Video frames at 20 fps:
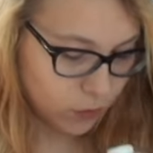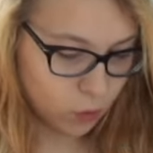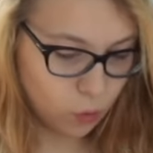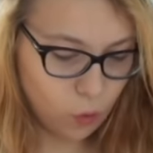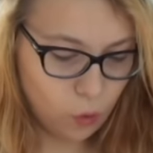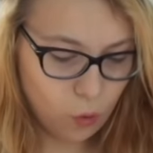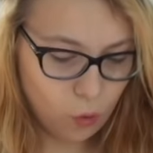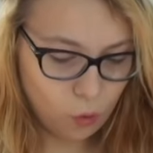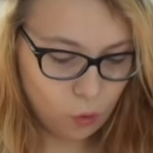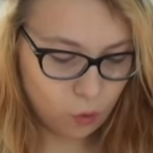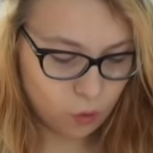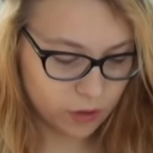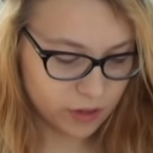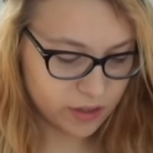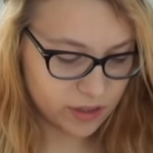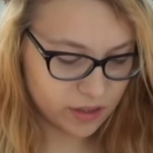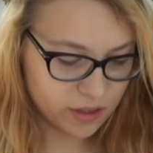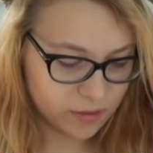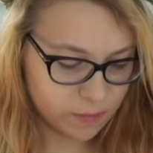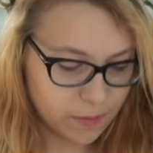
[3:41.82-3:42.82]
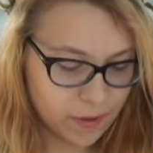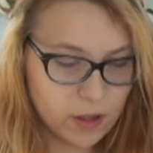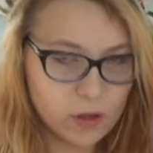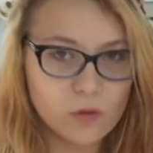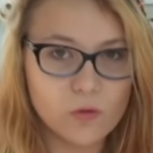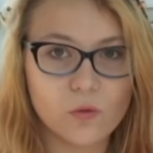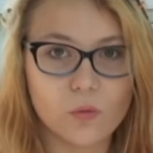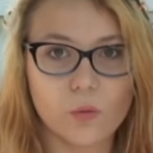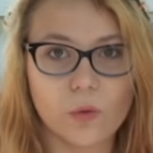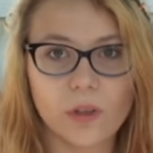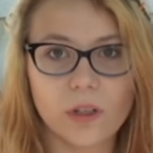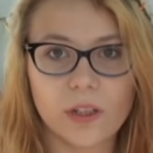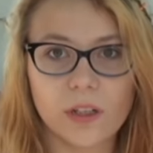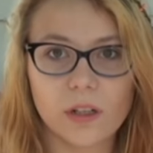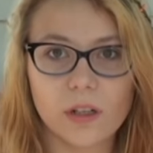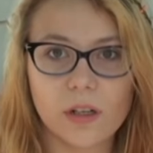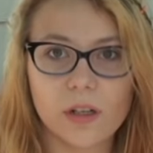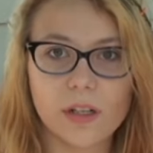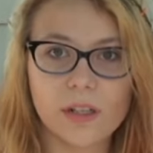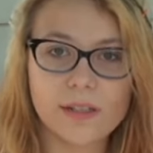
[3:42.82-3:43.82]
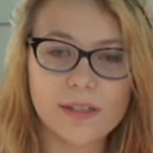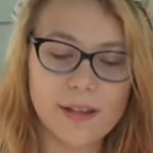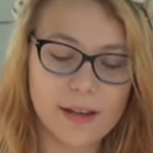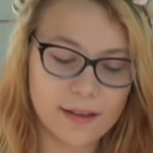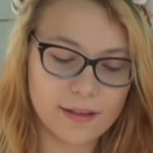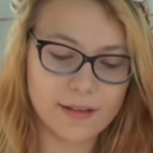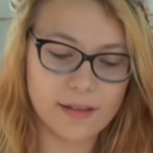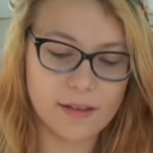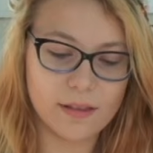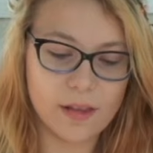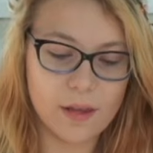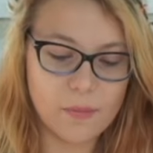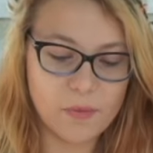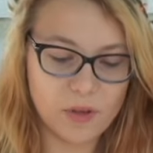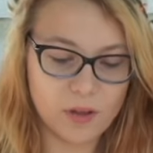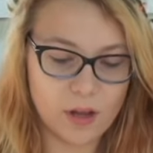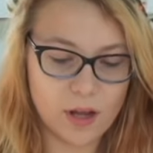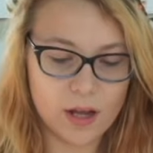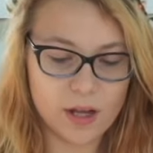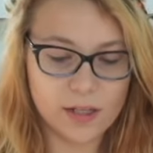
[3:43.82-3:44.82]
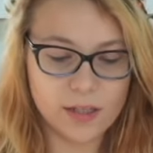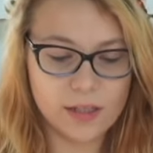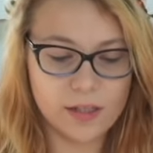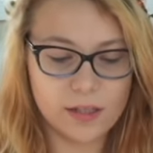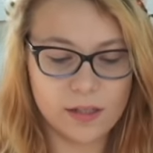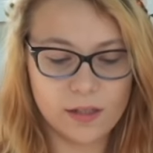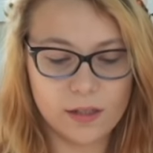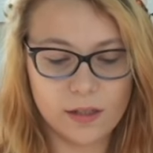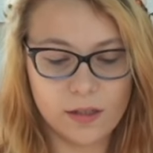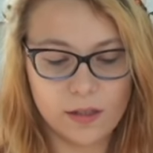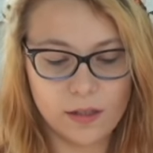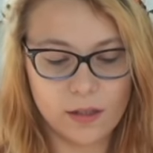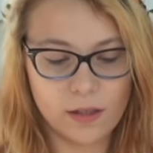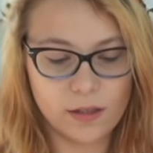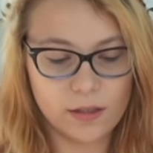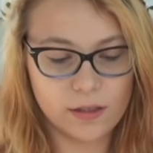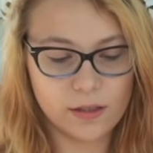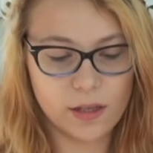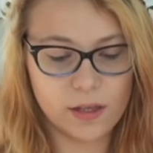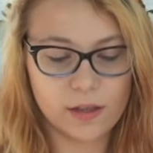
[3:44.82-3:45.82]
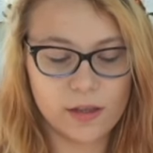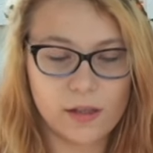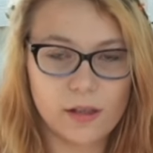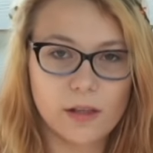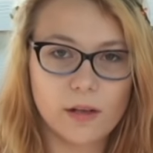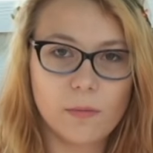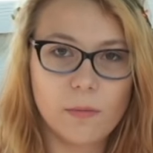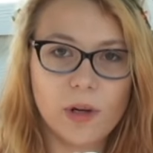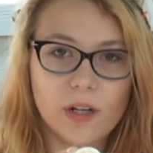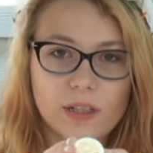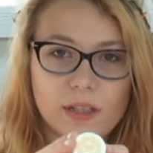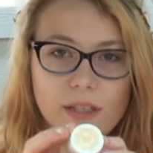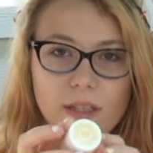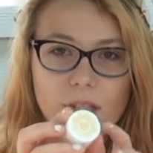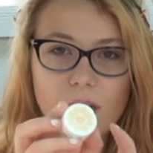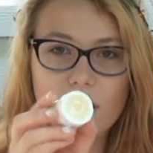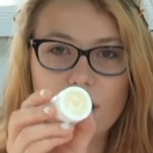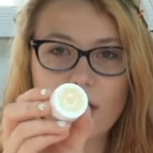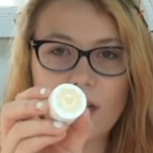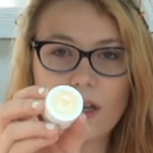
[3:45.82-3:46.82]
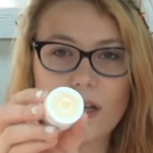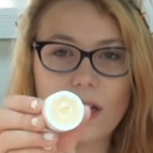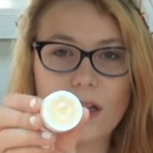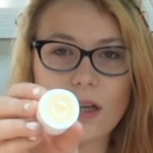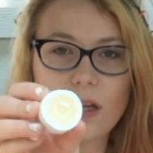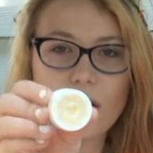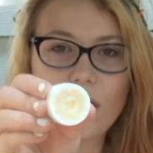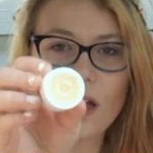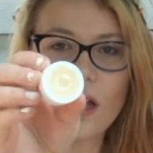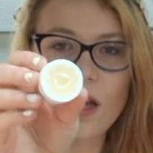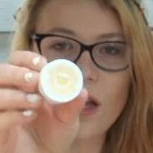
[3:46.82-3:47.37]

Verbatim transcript: Ooh, it smells really good. It's it's a lip gloss. It's got the little Marzia